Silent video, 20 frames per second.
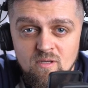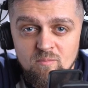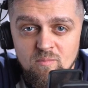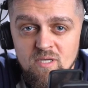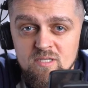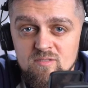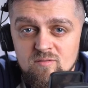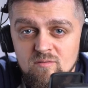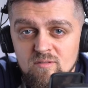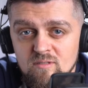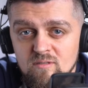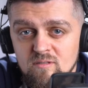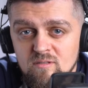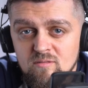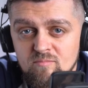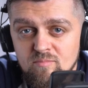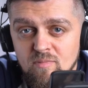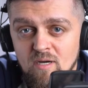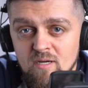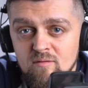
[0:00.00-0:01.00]
Based on
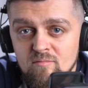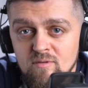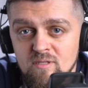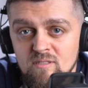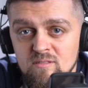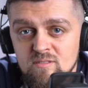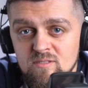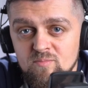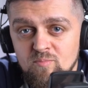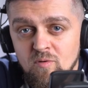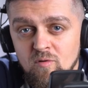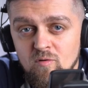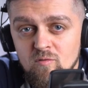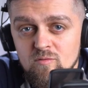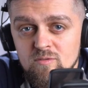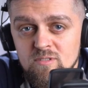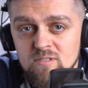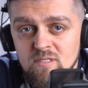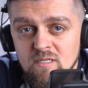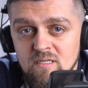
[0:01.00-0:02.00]
the Irene's
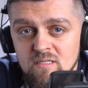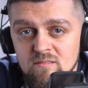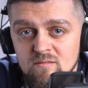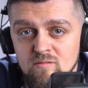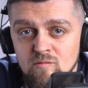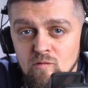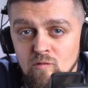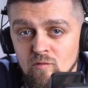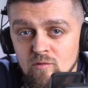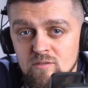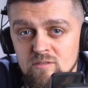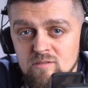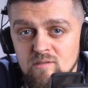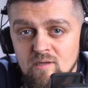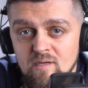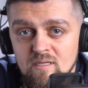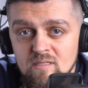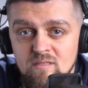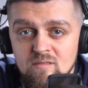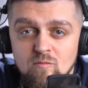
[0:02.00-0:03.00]
post, it looks
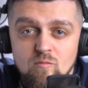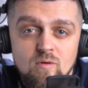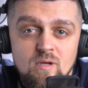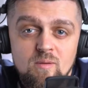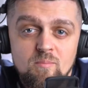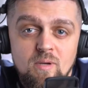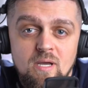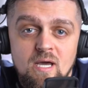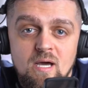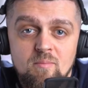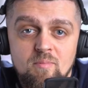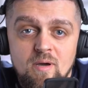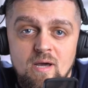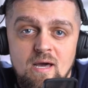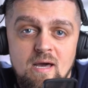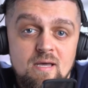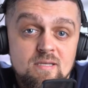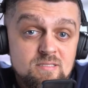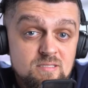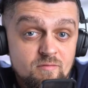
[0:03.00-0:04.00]
like the web app
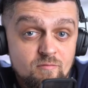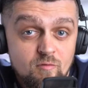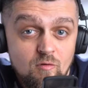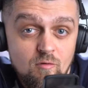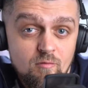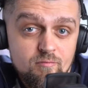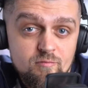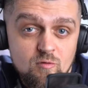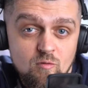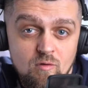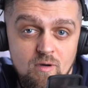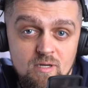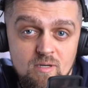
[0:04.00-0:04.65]
has evolved quite a